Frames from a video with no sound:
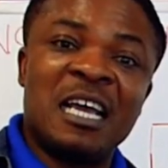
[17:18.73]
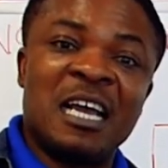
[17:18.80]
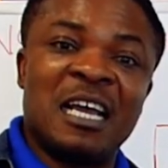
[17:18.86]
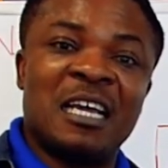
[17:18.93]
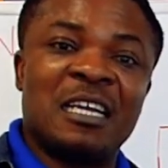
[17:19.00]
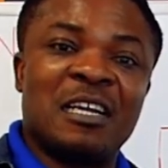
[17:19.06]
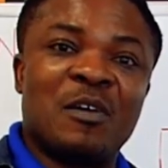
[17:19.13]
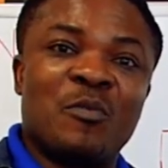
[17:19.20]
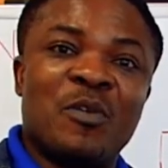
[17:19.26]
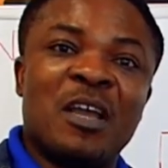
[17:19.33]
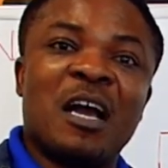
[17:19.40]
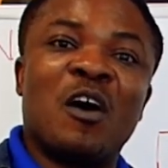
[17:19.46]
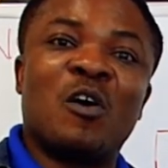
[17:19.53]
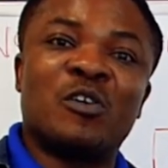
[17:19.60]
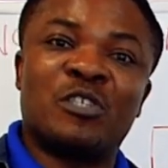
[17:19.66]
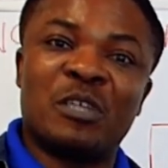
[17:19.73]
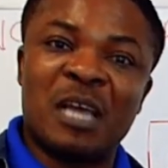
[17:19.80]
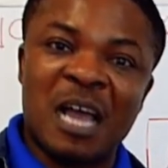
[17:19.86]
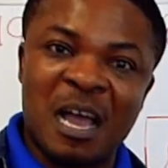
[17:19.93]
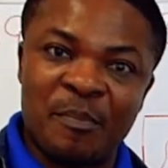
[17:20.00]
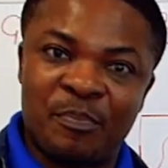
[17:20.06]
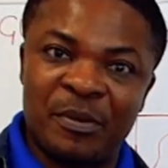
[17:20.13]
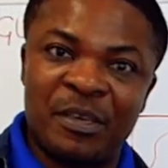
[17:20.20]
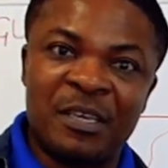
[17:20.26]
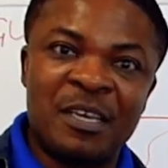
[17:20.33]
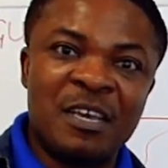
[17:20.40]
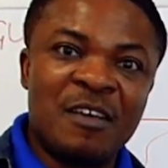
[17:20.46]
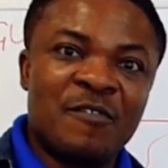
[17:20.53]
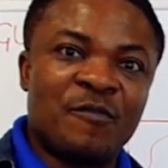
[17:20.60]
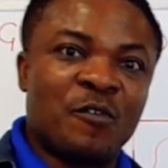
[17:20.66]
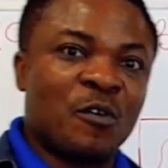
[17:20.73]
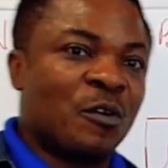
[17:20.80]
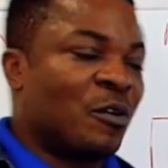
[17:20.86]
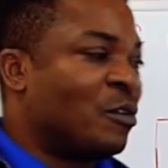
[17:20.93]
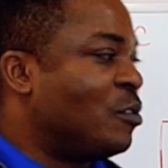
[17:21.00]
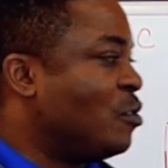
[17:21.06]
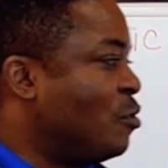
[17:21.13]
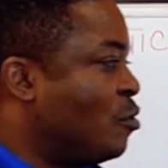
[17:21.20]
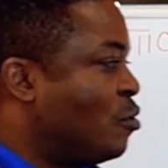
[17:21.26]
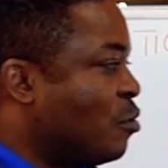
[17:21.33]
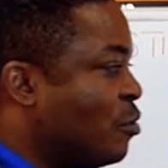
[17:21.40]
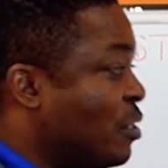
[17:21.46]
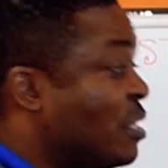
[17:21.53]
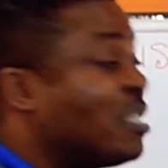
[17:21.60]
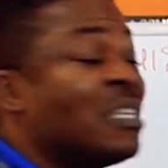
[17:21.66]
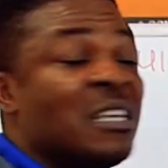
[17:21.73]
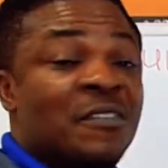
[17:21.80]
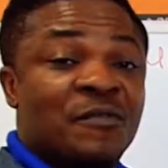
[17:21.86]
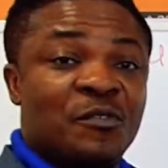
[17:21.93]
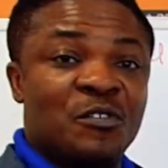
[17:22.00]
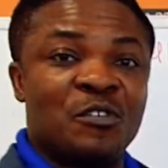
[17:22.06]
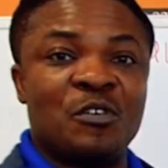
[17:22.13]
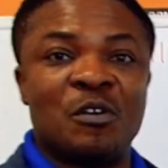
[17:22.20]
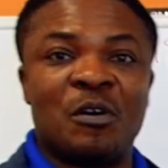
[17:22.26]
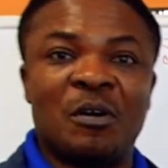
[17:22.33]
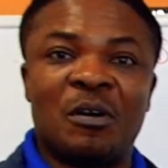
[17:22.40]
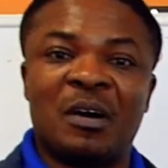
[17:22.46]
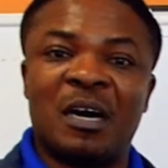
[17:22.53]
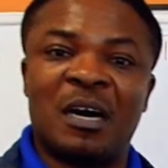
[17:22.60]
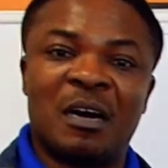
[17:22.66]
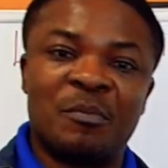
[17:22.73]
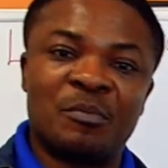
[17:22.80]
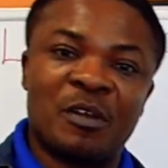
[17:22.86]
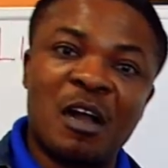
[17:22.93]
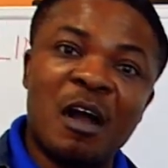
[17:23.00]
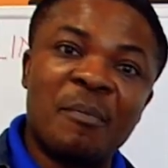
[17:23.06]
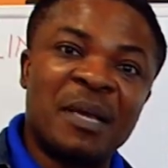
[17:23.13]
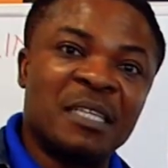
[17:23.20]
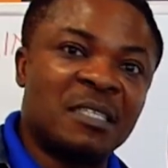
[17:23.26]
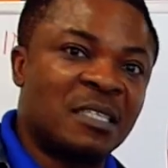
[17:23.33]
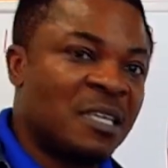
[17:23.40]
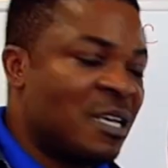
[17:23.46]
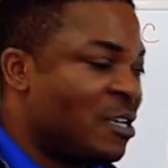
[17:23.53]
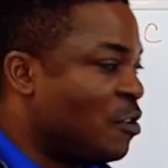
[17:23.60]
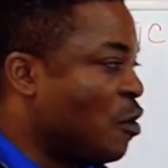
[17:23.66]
and we are also happy to receive your comments,